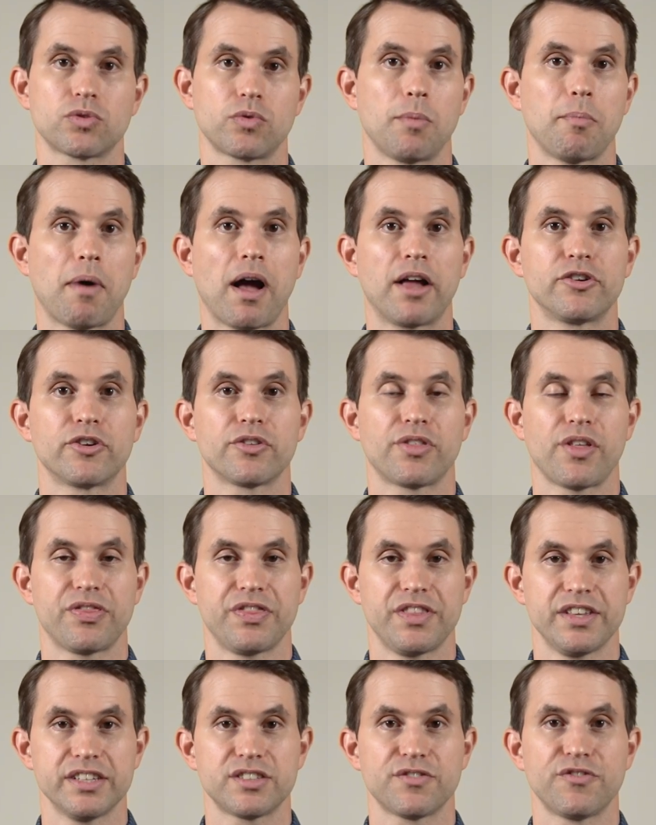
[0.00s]
reminder
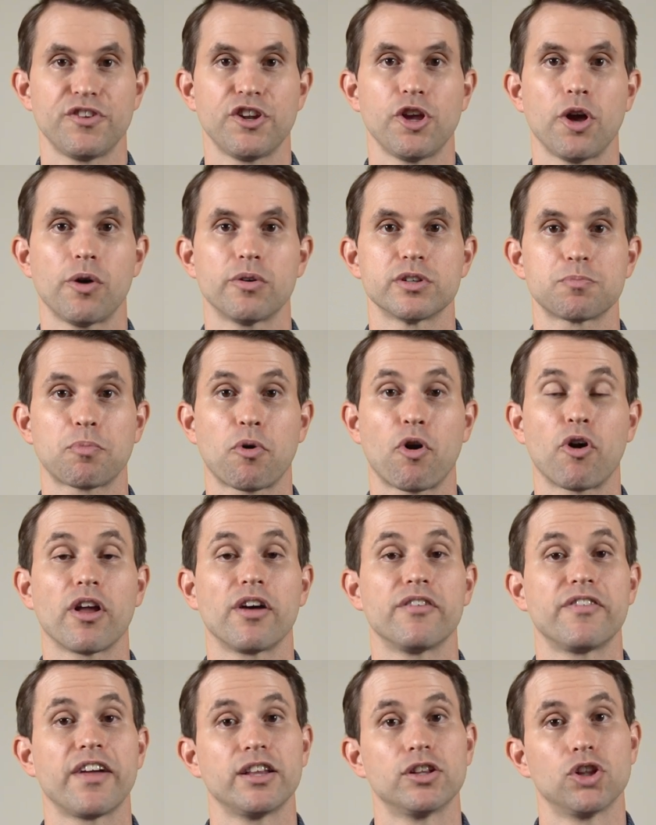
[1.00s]
that this video is part
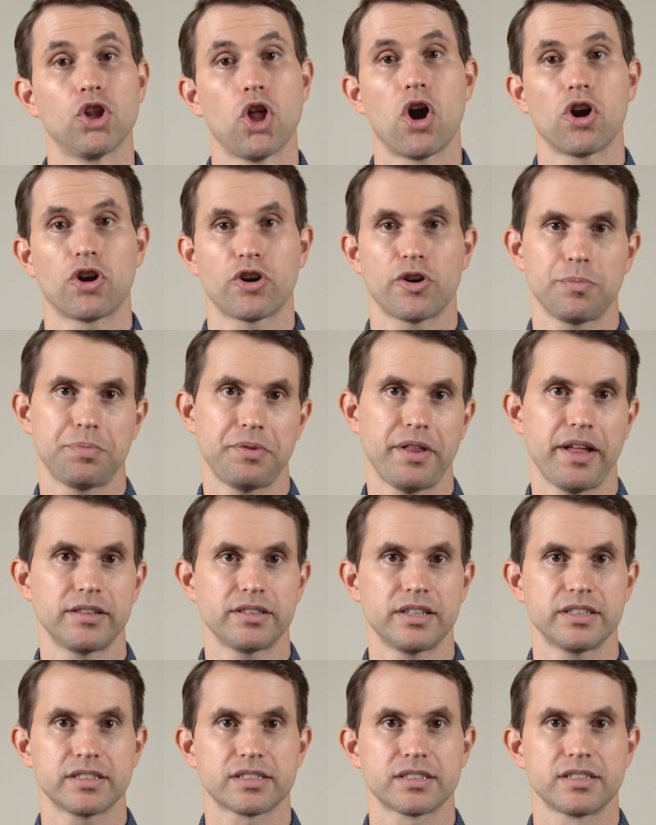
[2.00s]
of a longer
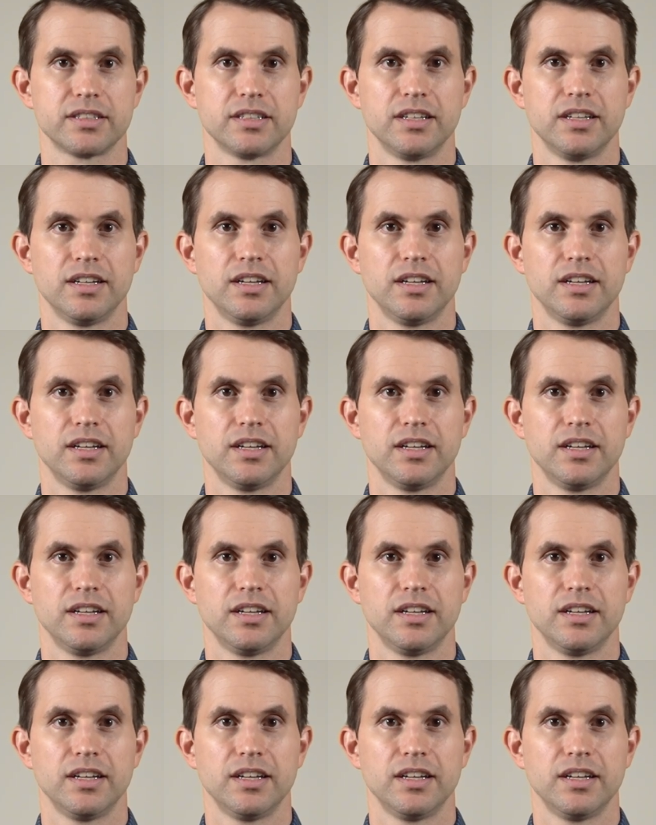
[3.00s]
playlist.